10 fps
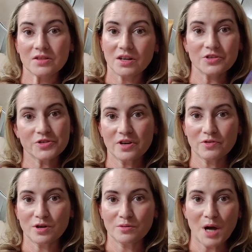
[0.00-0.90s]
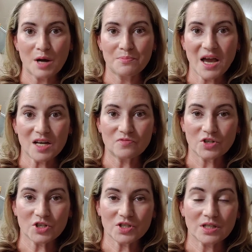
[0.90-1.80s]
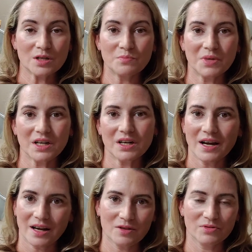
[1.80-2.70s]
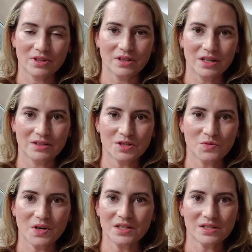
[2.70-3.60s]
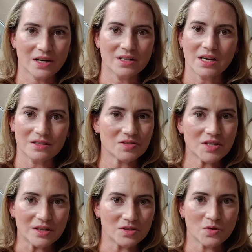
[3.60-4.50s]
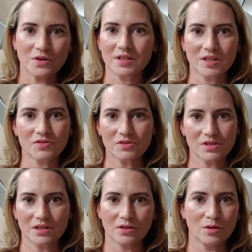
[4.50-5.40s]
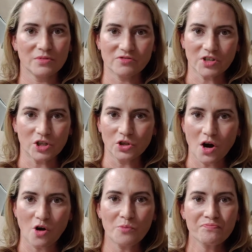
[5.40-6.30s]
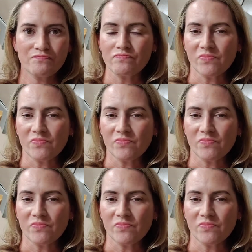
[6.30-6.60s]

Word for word: They also have a, a matte version, but I, I, really like this one. It's got a nice tint to it. It gives your skin a little bit of a glow.